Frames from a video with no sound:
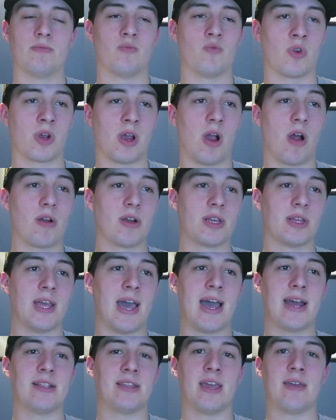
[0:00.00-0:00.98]
regarding
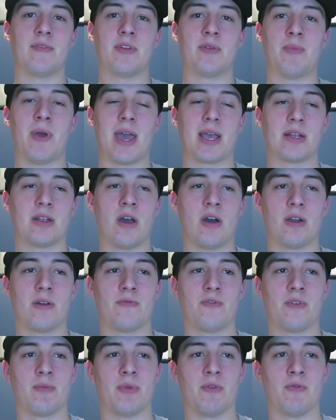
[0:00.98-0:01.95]
that, David
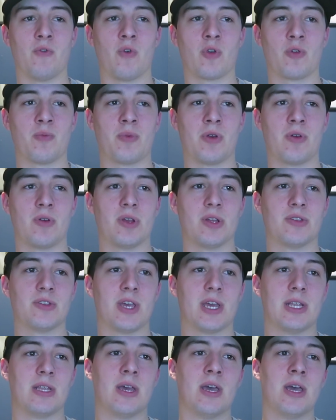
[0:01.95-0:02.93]
Pagnotta from the fourth period
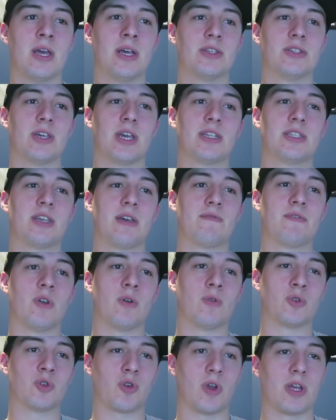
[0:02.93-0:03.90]
said Zaitsev
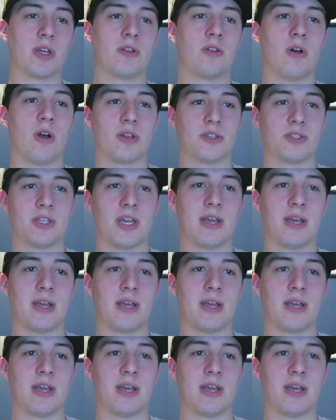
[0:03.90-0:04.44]
no trade clause,